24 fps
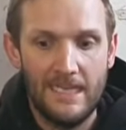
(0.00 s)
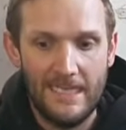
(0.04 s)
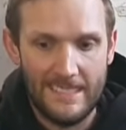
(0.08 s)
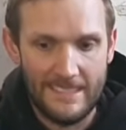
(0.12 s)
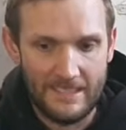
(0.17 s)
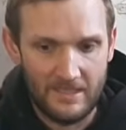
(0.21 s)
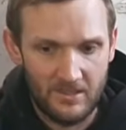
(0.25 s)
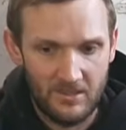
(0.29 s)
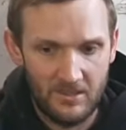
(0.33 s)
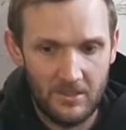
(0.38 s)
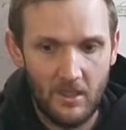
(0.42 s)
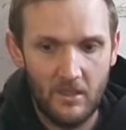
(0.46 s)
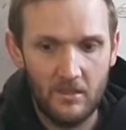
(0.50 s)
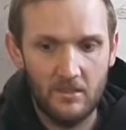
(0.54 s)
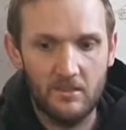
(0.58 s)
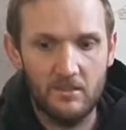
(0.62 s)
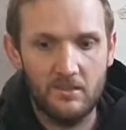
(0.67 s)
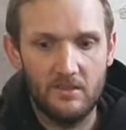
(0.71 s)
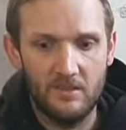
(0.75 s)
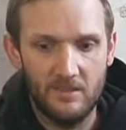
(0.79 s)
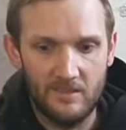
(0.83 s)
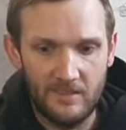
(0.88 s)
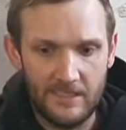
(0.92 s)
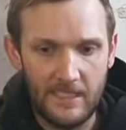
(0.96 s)
It
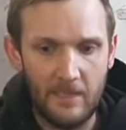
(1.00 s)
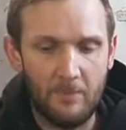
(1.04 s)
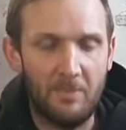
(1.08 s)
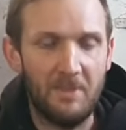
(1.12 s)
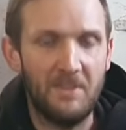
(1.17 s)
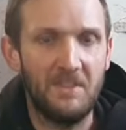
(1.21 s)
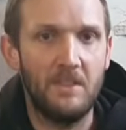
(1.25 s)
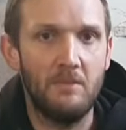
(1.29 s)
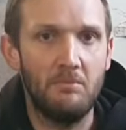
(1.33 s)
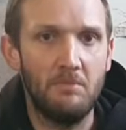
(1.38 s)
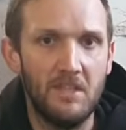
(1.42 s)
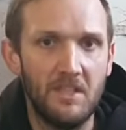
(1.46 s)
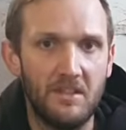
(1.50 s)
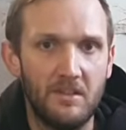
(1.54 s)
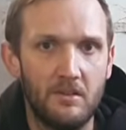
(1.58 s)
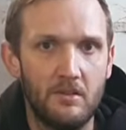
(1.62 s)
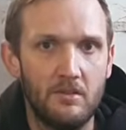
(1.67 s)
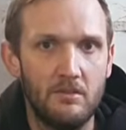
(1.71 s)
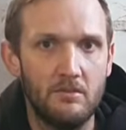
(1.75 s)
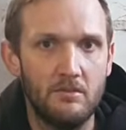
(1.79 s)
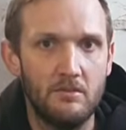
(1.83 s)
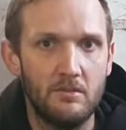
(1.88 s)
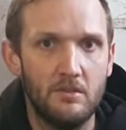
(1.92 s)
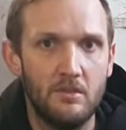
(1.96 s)
does dip in the
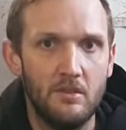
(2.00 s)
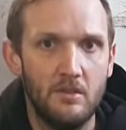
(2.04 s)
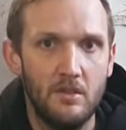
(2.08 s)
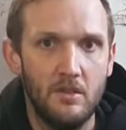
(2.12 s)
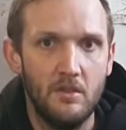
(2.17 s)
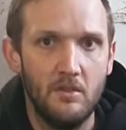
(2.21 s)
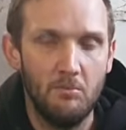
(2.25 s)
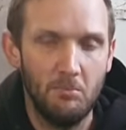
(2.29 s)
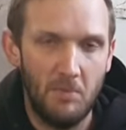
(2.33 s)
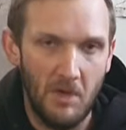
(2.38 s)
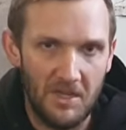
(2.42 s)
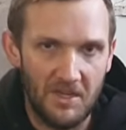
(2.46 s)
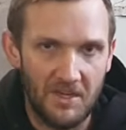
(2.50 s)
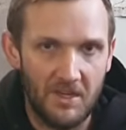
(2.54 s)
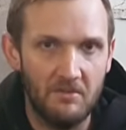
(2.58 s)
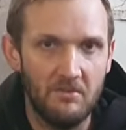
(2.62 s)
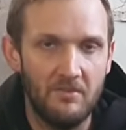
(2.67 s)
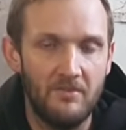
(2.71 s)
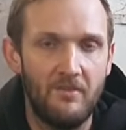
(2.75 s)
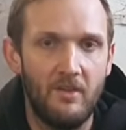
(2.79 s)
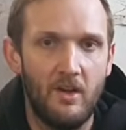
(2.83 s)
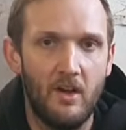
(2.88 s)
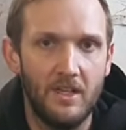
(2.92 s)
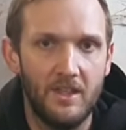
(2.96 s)
middle, but I
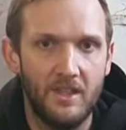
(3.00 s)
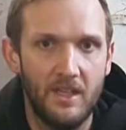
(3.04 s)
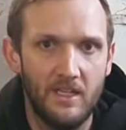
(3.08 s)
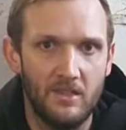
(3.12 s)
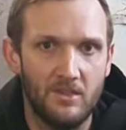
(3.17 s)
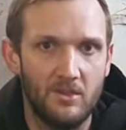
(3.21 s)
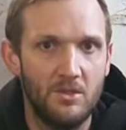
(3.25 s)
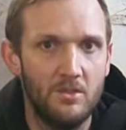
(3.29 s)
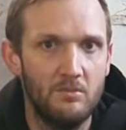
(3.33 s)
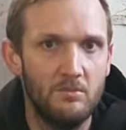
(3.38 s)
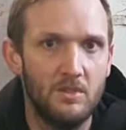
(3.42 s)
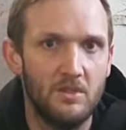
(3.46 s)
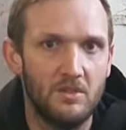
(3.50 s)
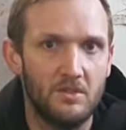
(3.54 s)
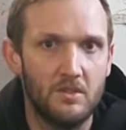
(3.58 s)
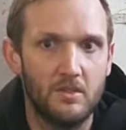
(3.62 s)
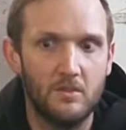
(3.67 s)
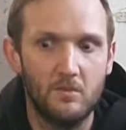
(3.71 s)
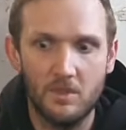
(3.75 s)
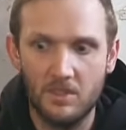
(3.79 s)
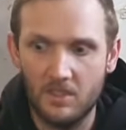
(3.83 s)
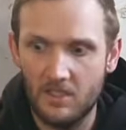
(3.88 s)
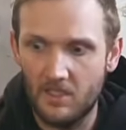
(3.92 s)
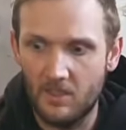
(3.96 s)
don't find that too much
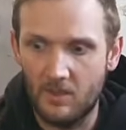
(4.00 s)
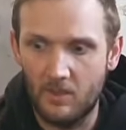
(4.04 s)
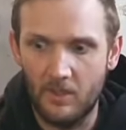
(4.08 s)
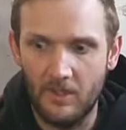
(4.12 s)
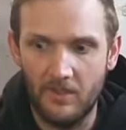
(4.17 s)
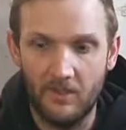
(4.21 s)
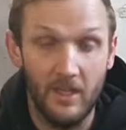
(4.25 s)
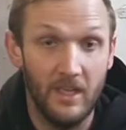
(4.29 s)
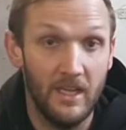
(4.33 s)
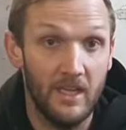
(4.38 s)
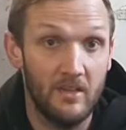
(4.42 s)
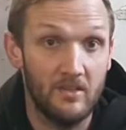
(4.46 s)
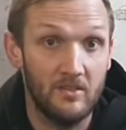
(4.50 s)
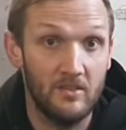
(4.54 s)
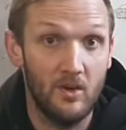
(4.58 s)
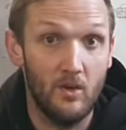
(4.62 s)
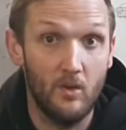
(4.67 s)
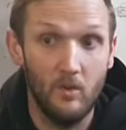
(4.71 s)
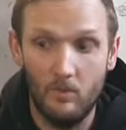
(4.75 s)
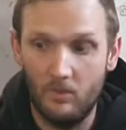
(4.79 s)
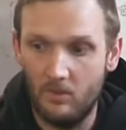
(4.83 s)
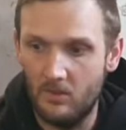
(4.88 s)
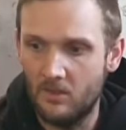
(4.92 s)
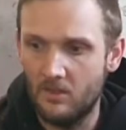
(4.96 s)
to work with. It is
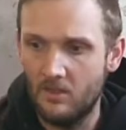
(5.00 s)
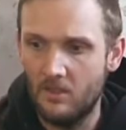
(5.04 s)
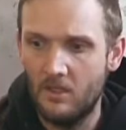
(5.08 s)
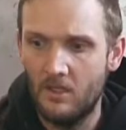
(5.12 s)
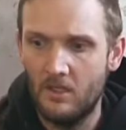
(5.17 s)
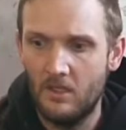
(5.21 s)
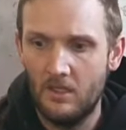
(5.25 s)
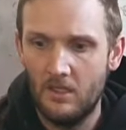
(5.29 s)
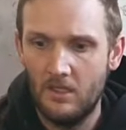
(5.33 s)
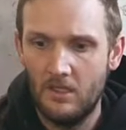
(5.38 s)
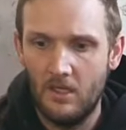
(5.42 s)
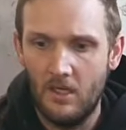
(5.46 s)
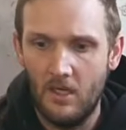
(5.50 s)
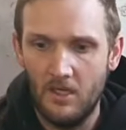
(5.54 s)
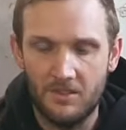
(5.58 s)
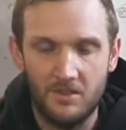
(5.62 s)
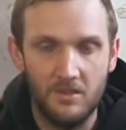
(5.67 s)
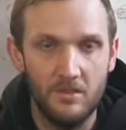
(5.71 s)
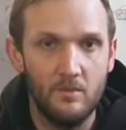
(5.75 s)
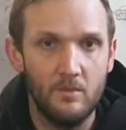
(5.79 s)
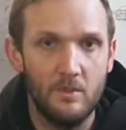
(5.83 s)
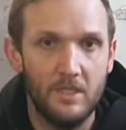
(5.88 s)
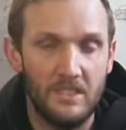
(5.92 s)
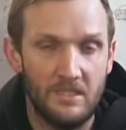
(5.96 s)
old. I
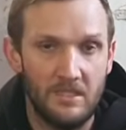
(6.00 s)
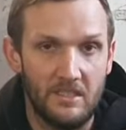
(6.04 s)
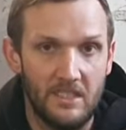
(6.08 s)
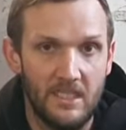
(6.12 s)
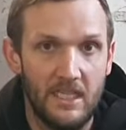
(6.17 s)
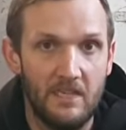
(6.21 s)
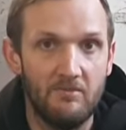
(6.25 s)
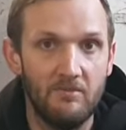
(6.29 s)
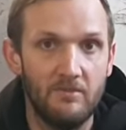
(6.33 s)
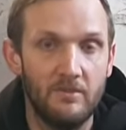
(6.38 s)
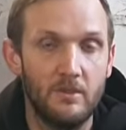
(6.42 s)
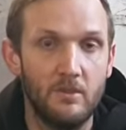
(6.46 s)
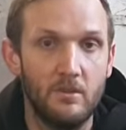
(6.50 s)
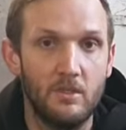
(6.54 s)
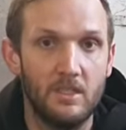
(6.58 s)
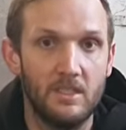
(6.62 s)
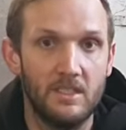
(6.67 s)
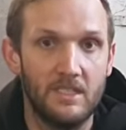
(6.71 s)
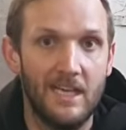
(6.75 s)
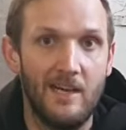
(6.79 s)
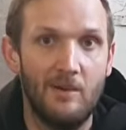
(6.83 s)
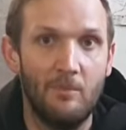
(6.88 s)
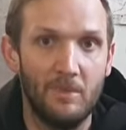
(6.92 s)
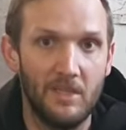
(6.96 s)
do wish the anvil
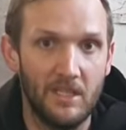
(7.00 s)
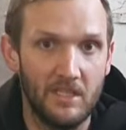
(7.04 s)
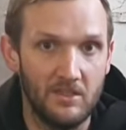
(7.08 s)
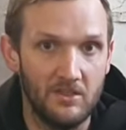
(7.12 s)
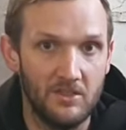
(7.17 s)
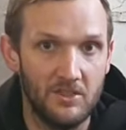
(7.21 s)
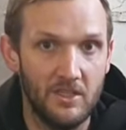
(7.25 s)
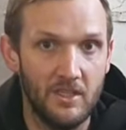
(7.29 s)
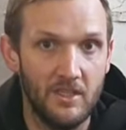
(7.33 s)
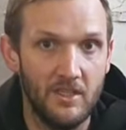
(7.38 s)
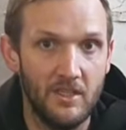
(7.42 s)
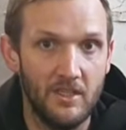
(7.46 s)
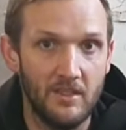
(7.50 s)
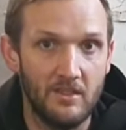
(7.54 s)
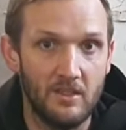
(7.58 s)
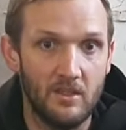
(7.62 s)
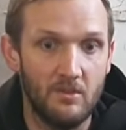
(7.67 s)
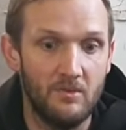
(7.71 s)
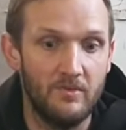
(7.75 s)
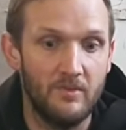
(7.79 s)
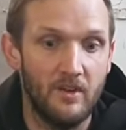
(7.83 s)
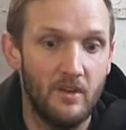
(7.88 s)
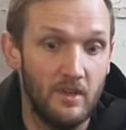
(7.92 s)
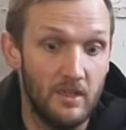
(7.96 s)
could tell me its journey
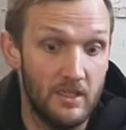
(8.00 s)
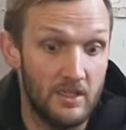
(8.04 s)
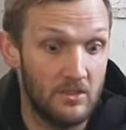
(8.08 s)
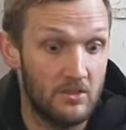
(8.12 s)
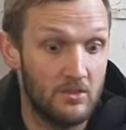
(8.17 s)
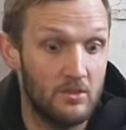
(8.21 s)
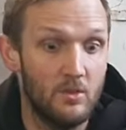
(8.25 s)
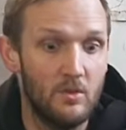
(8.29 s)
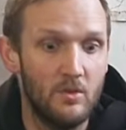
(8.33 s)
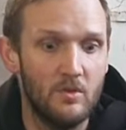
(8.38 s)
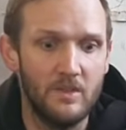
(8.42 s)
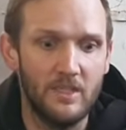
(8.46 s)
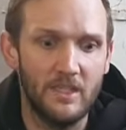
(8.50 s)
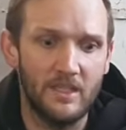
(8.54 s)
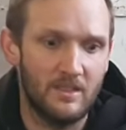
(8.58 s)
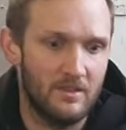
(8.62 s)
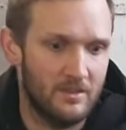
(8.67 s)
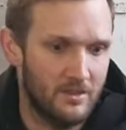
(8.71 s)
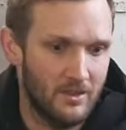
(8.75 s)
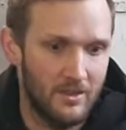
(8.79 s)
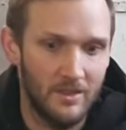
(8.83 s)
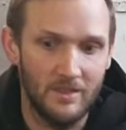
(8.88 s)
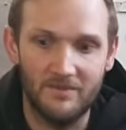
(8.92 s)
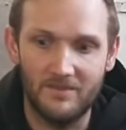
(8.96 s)
so far and its story,
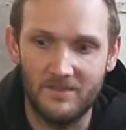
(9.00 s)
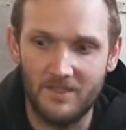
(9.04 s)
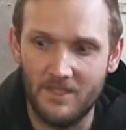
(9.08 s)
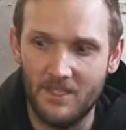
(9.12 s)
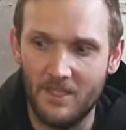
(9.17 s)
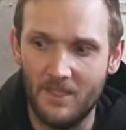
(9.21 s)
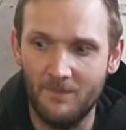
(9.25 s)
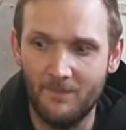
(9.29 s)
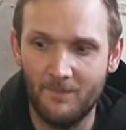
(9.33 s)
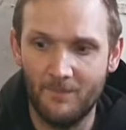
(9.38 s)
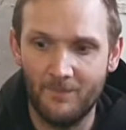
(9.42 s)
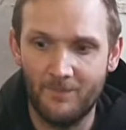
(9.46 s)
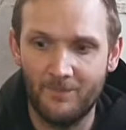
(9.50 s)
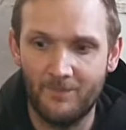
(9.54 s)
because I'd love to know.